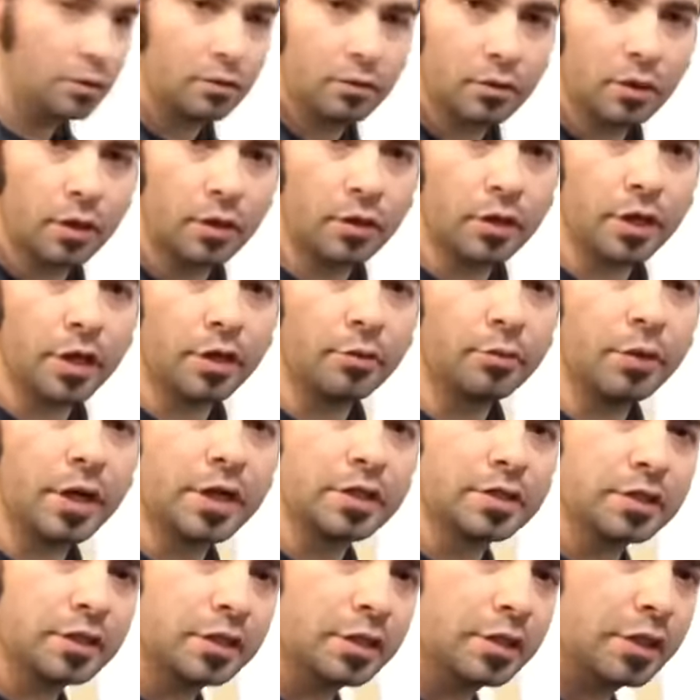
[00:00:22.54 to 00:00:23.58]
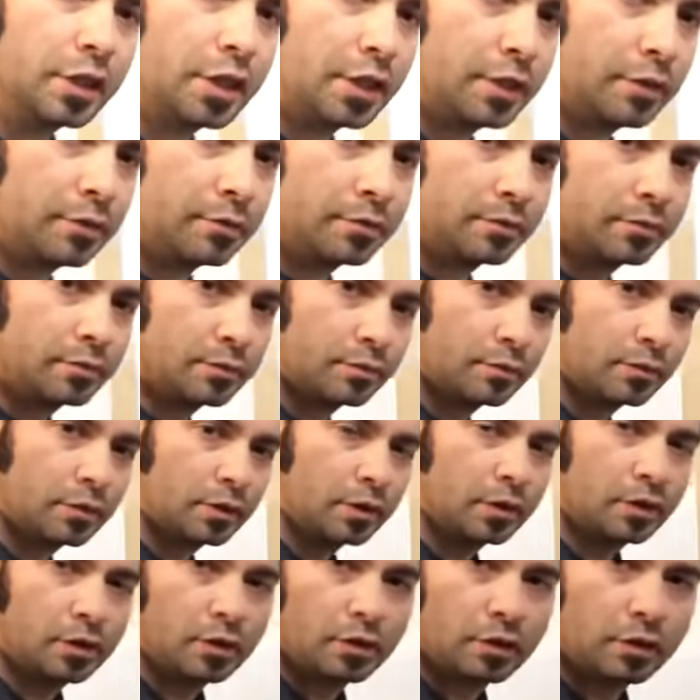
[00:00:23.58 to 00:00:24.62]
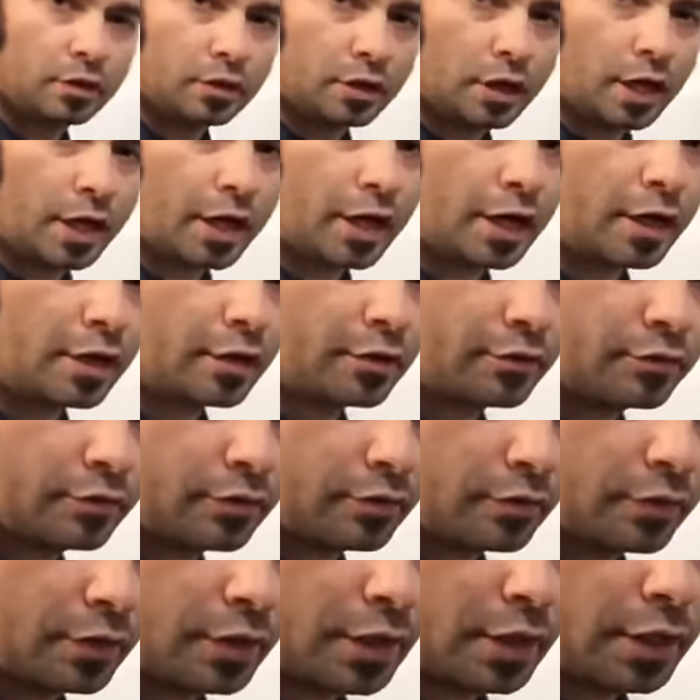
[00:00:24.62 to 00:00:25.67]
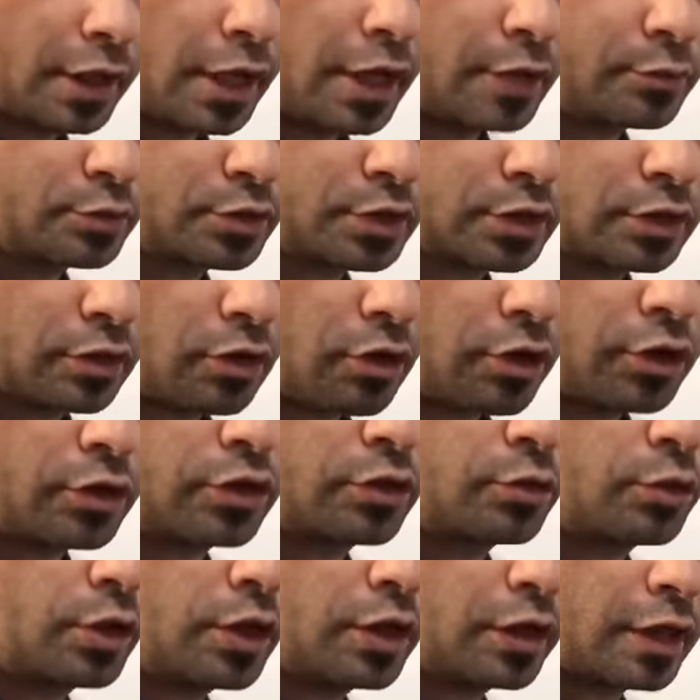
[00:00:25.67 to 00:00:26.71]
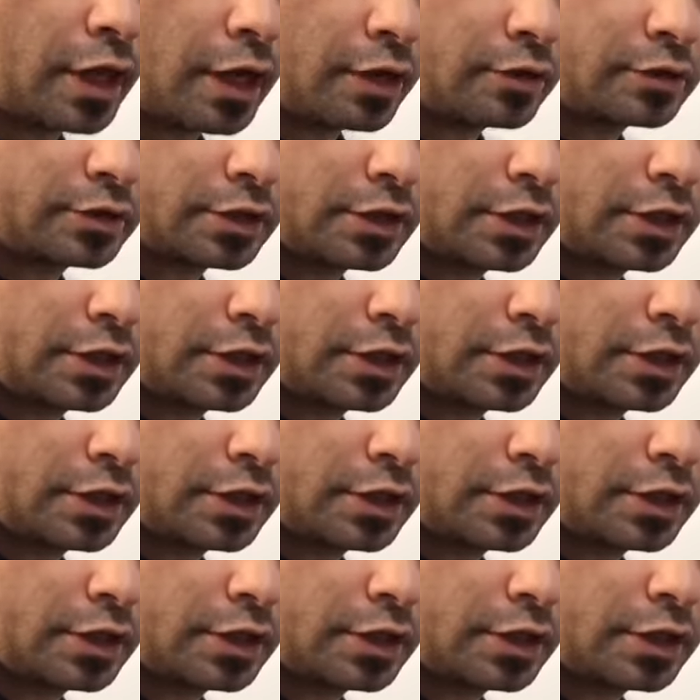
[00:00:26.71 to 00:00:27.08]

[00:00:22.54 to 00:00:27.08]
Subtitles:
Okay, basically I have an Epson R3000